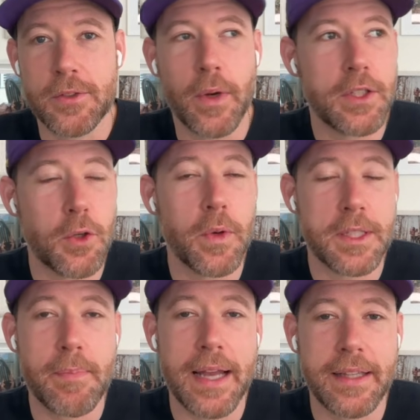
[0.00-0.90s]
So I do
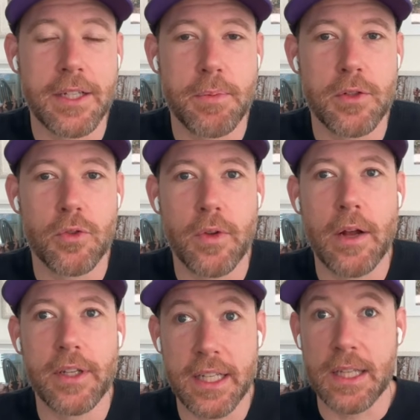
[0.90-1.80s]
expect that to be Drew
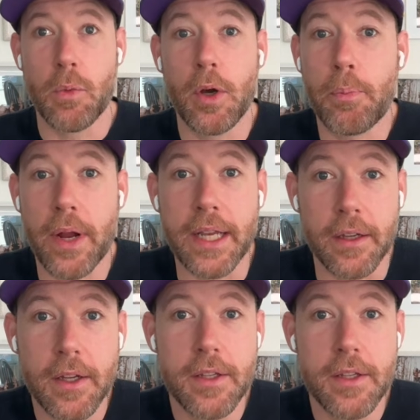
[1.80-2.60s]
Doughty, and he will bring